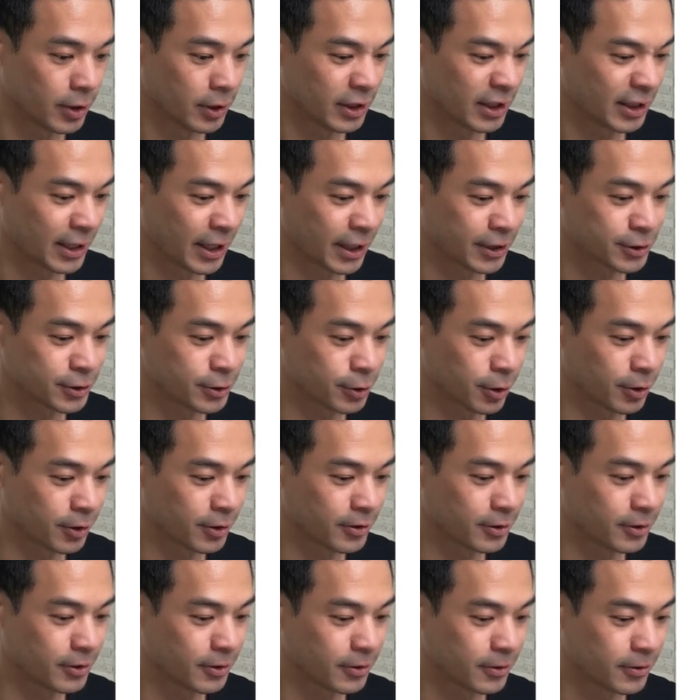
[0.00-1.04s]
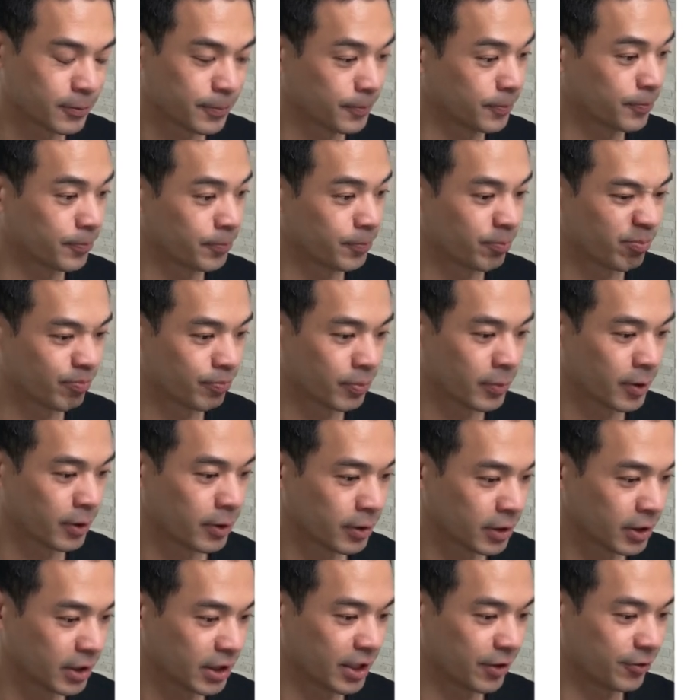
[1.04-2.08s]
Get started.
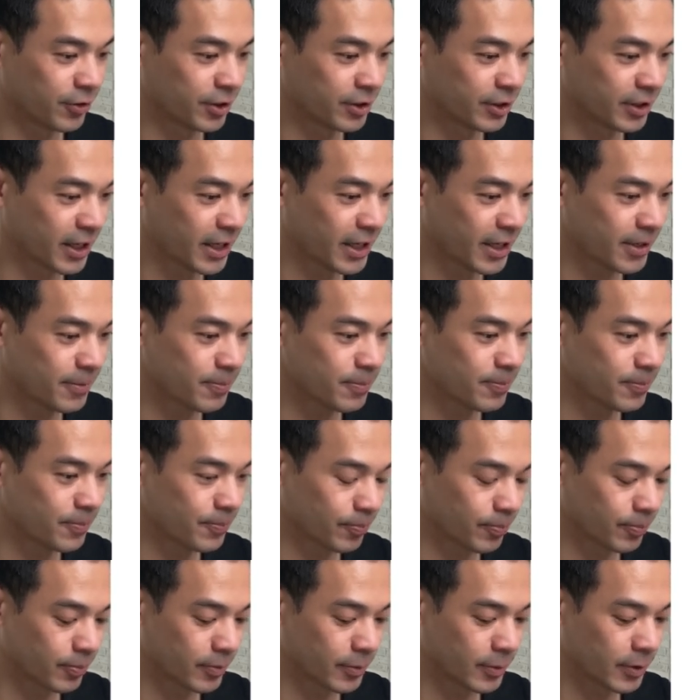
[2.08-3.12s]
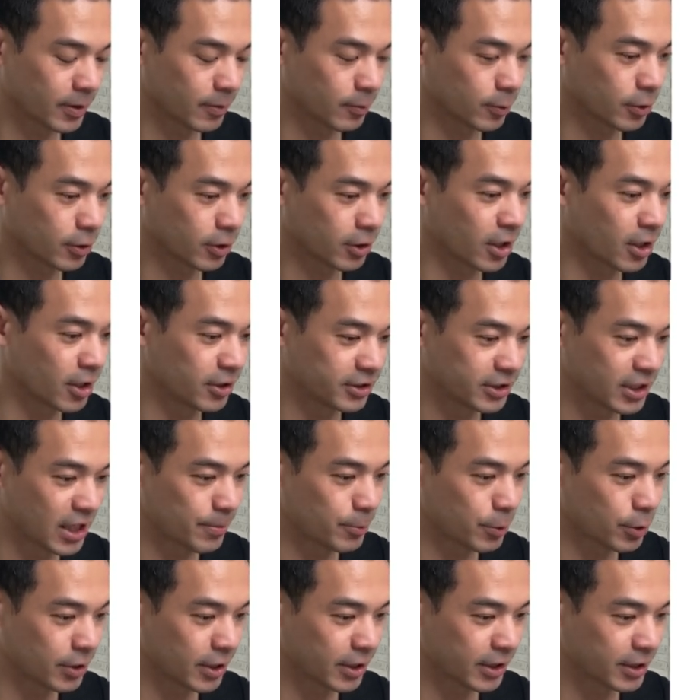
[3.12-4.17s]
Give it a name. I'm going to call it
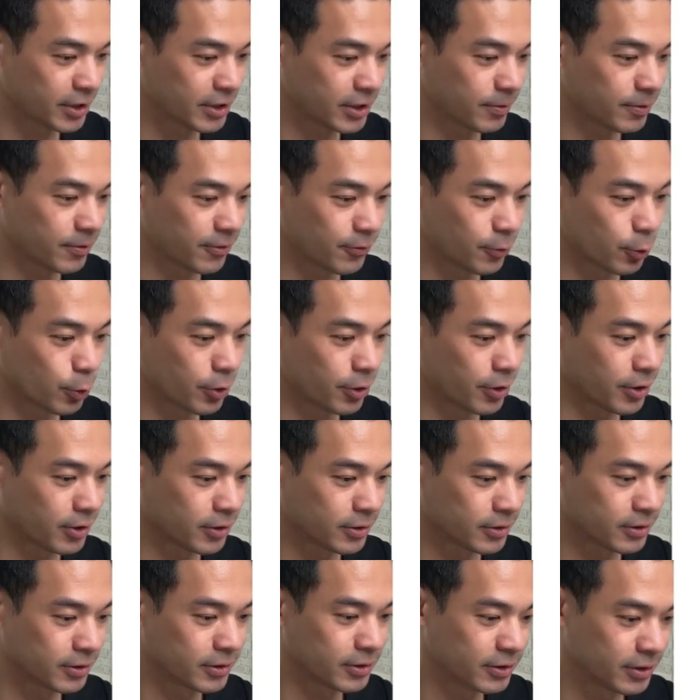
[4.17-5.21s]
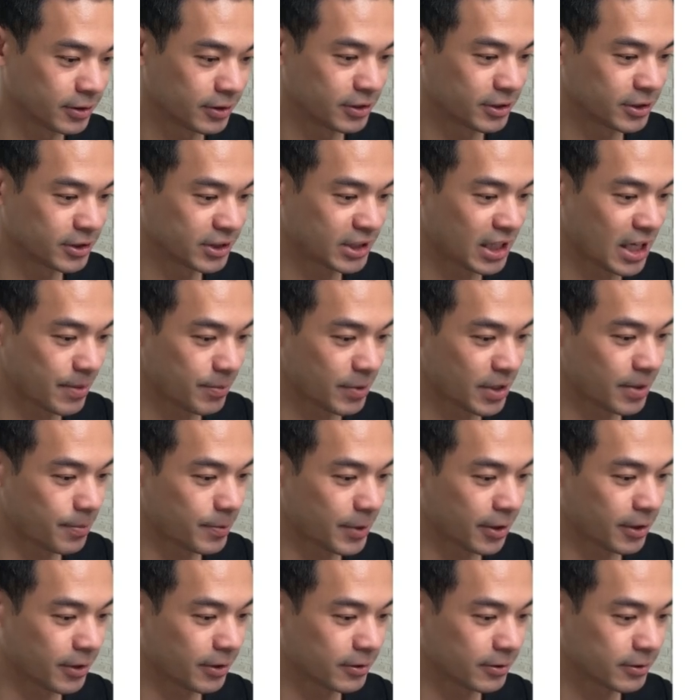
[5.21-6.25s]
demo like I did before. Same
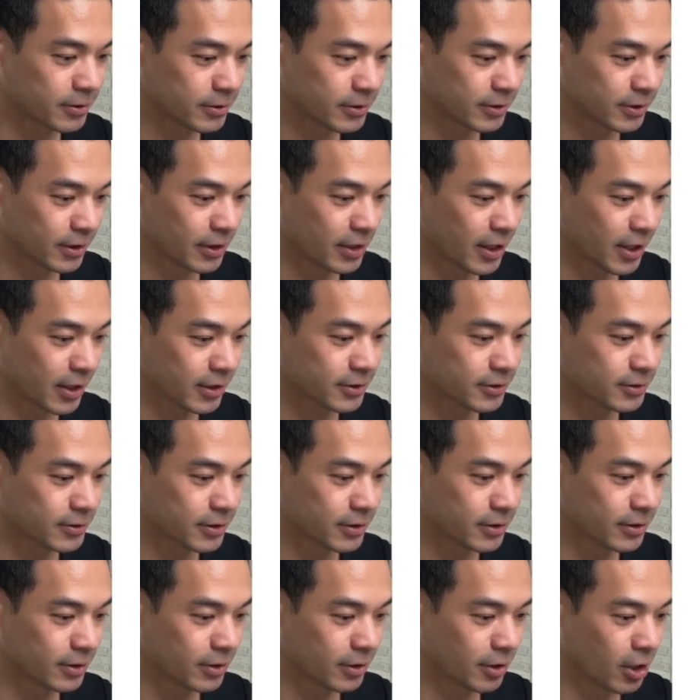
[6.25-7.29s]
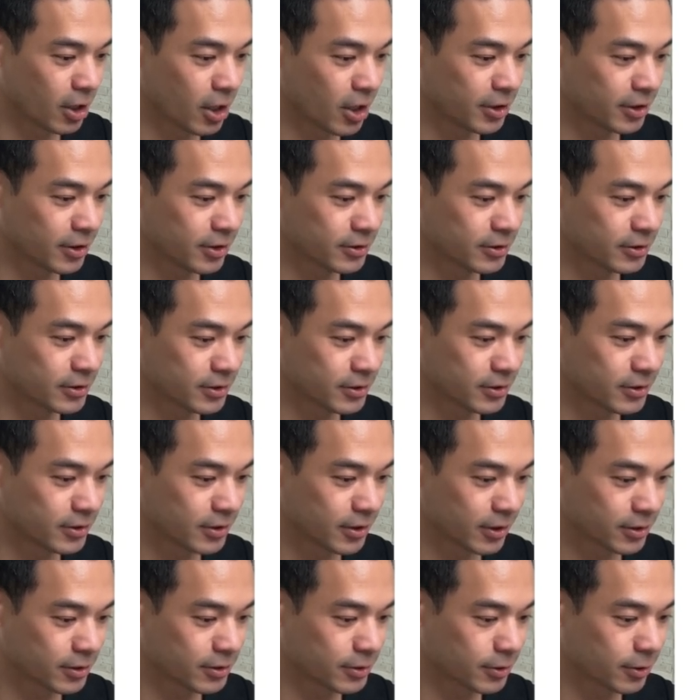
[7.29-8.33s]
email. Next. Audience.
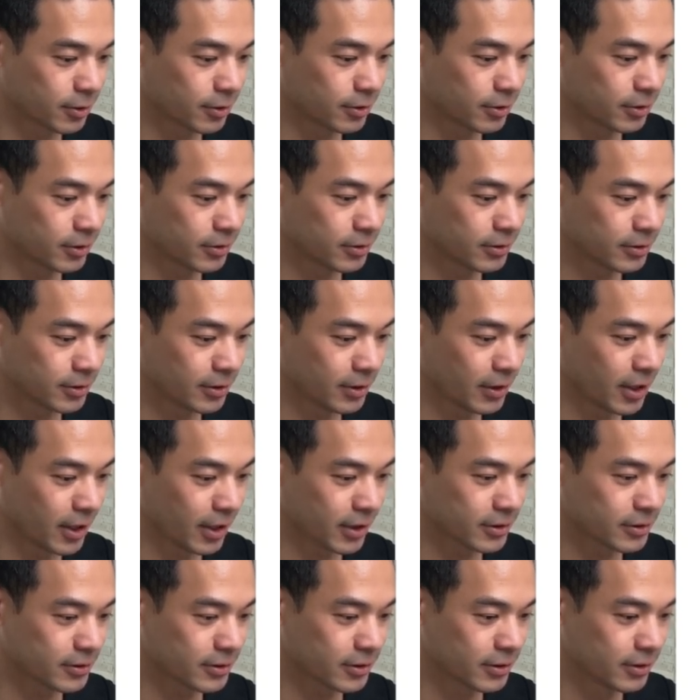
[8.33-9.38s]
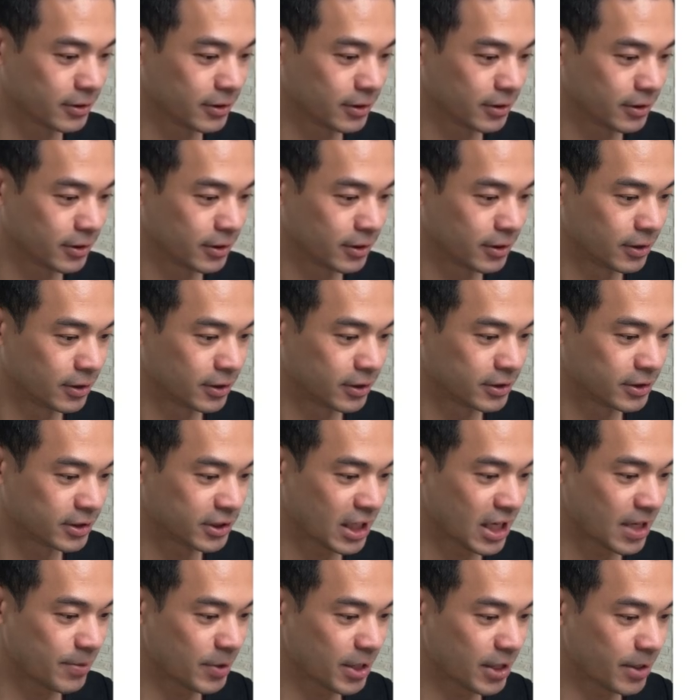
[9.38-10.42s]
External. Next.
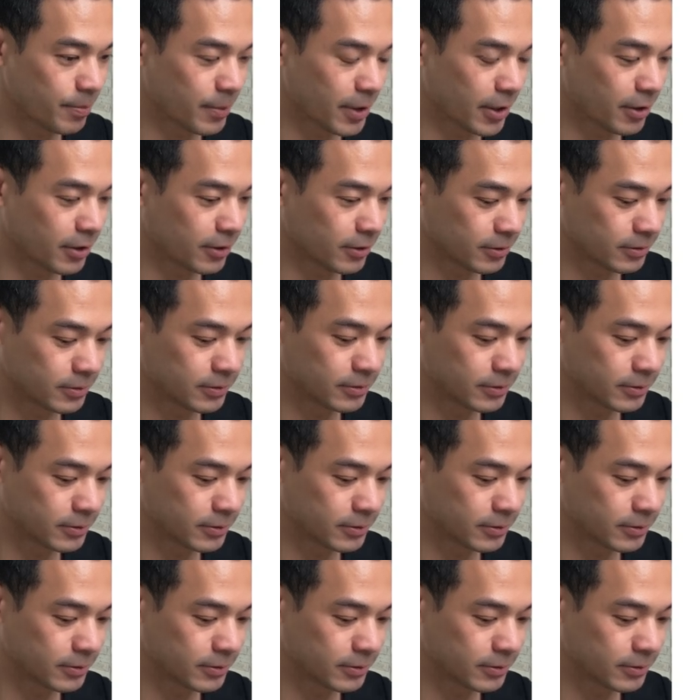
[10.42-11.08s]
Same email.